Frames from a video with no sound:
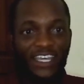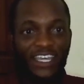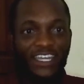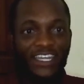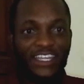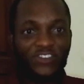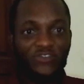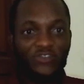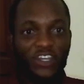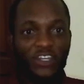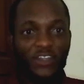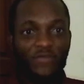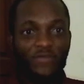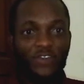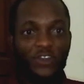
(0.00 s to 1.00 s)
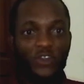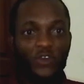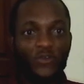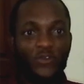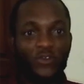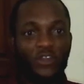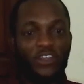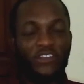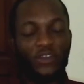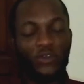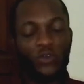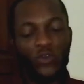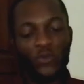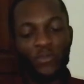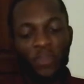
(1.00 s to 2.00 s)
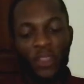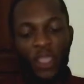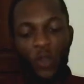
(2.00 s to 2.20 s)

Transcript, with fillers: in his trending video a few days ago.